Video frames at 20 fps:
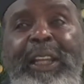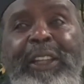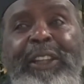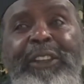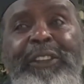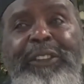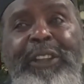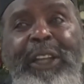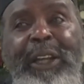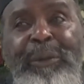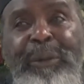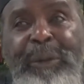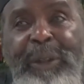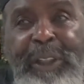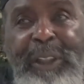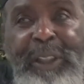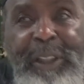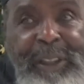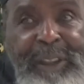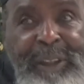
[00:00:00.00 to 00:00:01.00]
So I went
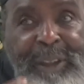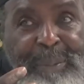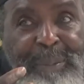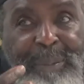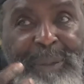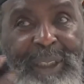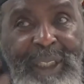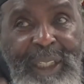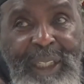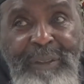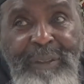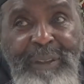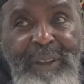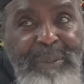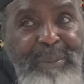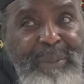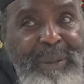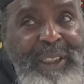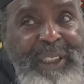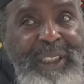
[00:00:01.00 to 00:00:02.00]
up and gave her a
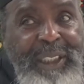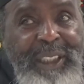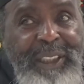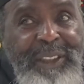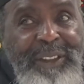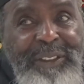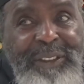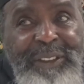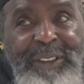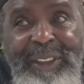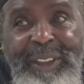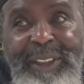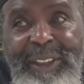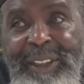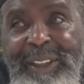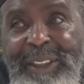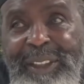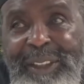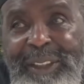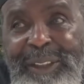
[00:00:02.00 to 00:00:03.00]
big kiss,
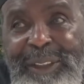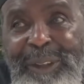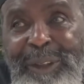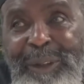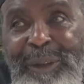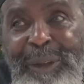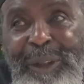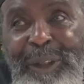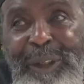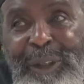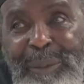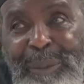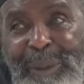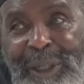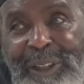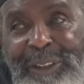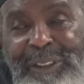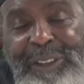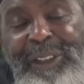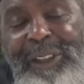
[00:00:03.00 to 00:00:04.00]
you know, and
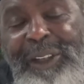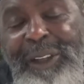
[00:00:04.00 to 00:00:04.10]
everybody said, you